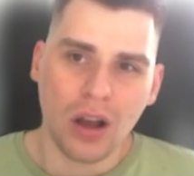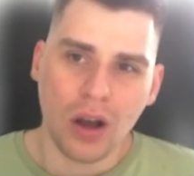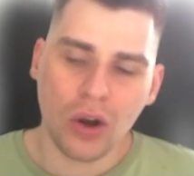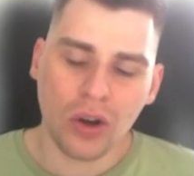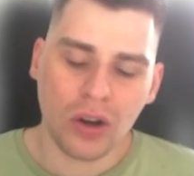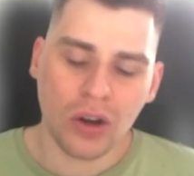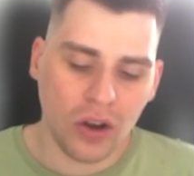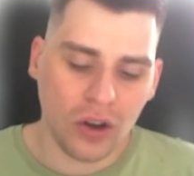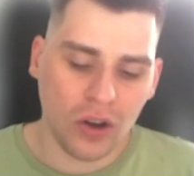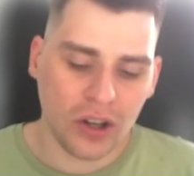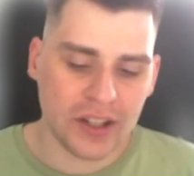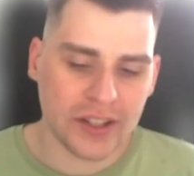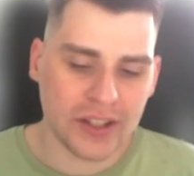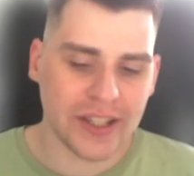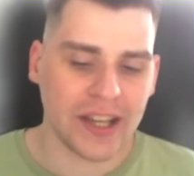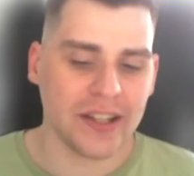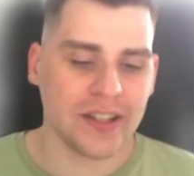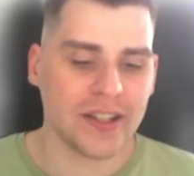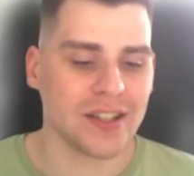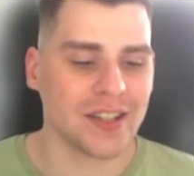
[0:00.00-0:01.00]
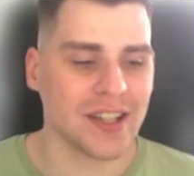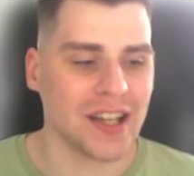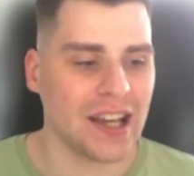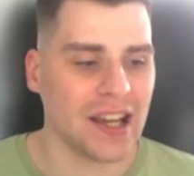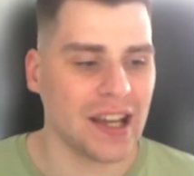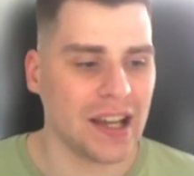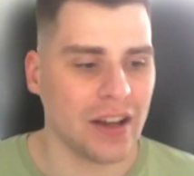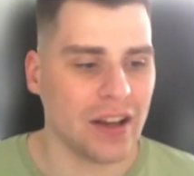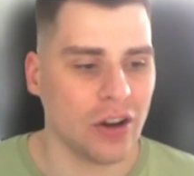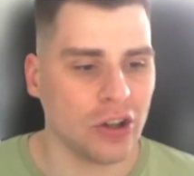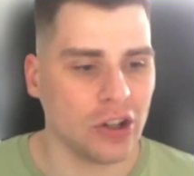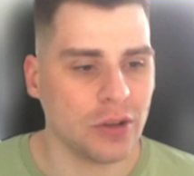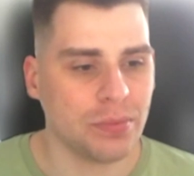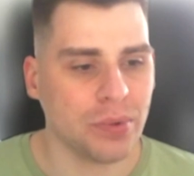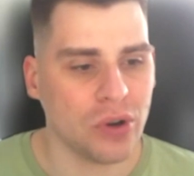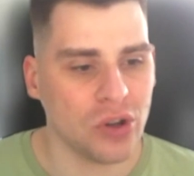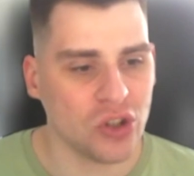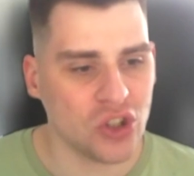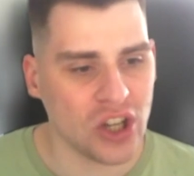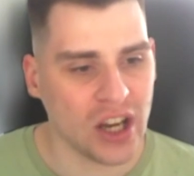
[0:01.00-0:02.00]
On a day-to-day, on a
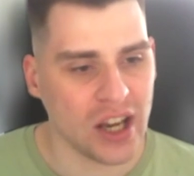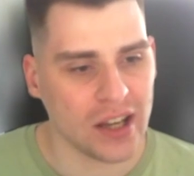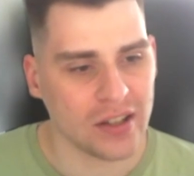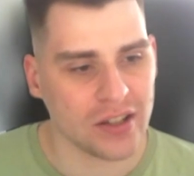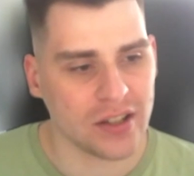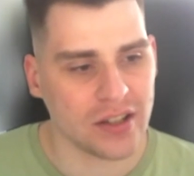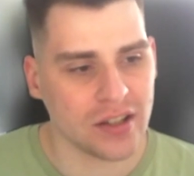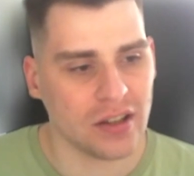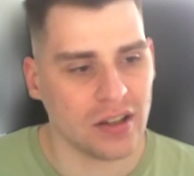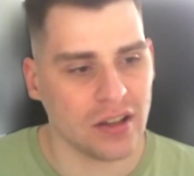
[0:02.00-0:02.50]
project,